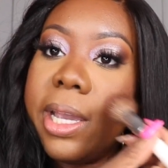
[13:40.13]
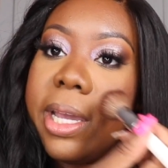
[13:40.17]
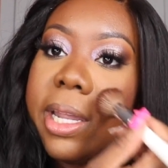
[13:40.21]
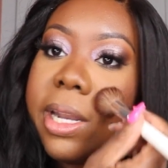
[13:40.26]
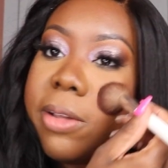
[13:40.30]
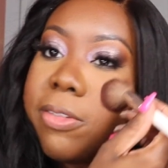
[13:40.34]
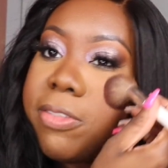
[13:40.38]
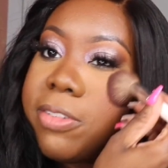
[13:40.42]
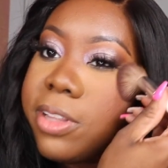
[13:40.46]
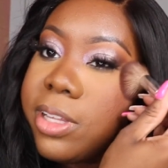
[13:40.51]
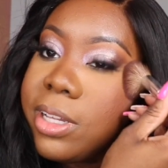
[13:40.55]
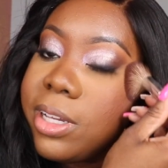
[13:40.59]
and
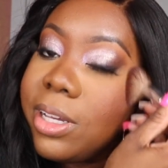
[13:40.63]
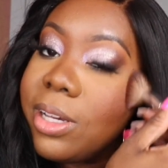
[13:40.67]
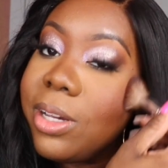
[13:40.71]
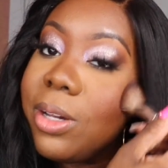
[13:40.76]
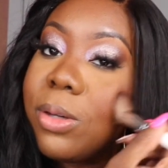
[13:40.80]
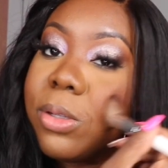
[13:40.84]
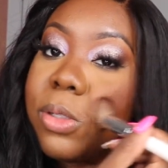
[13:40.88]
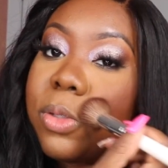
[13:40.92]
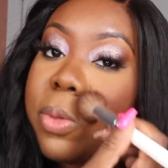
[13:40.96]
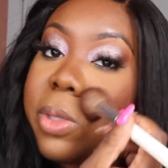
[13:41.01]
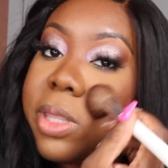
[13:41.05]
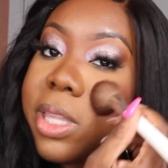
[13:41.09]
I feel like it
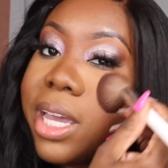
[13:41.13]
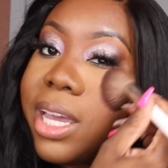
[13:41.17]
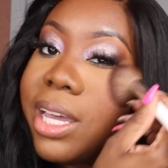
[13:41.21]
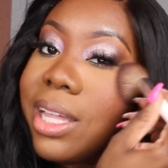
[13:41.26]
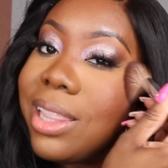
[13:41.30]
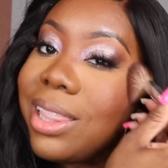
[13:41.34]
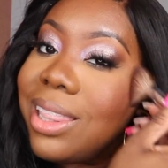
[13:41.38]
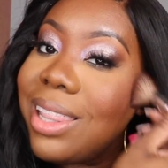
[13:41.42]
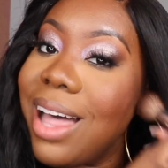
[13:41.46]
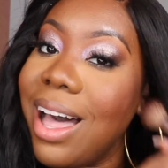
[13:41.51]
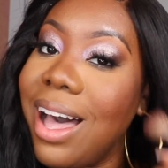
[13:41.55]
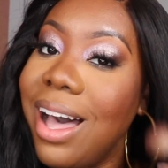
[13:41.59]
goes with a
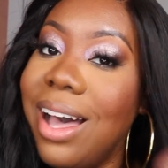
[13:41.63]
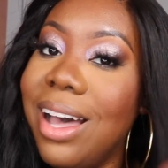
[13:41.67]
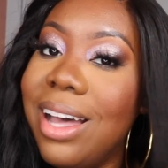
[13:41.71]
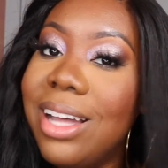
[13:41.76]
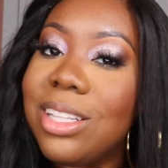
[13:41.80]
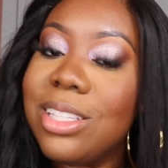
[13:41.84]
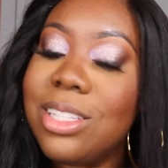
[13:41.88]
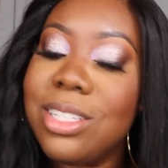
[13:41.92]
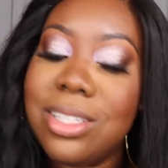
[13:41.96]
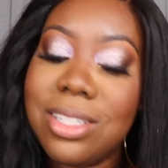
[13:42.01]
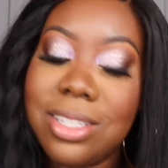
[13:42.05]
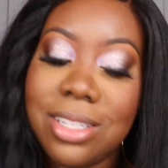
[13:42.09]

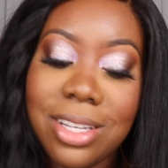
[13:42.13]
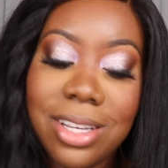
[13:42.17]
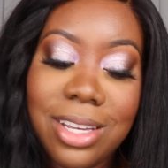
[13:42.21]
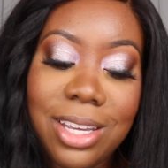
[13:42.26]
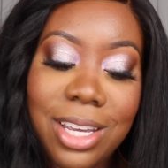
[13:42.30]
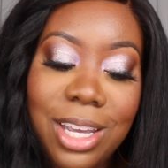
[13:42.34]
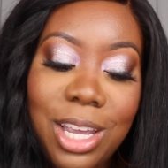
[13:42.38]
lot.